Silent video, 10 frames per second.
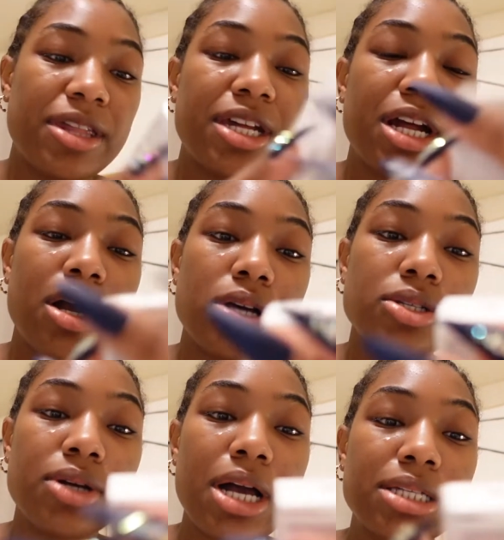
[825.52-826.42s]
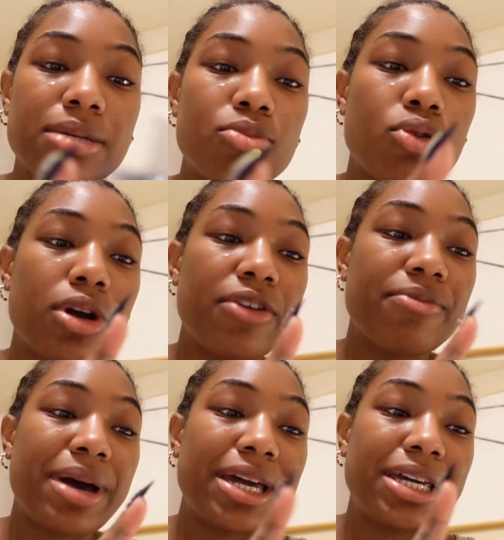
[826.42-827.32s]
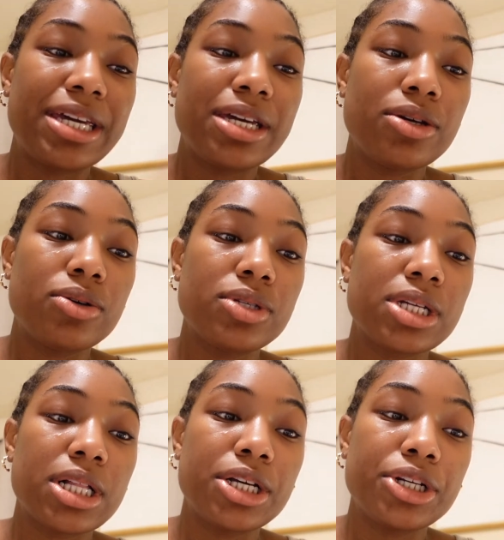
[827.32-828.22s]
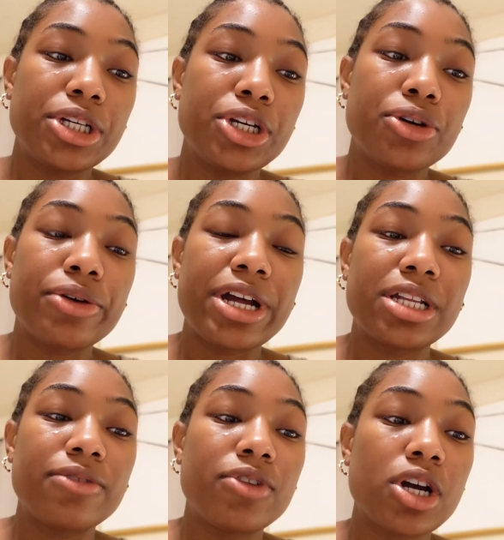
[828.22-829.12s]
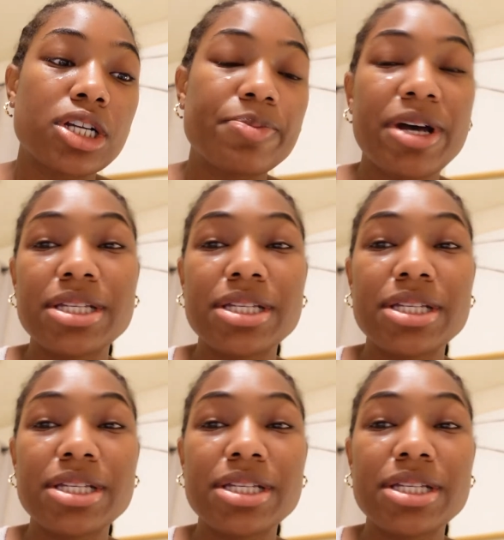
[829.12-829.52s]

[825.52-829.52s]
then I also got some more of my Kiehl's Clearly Corrective Dark Spot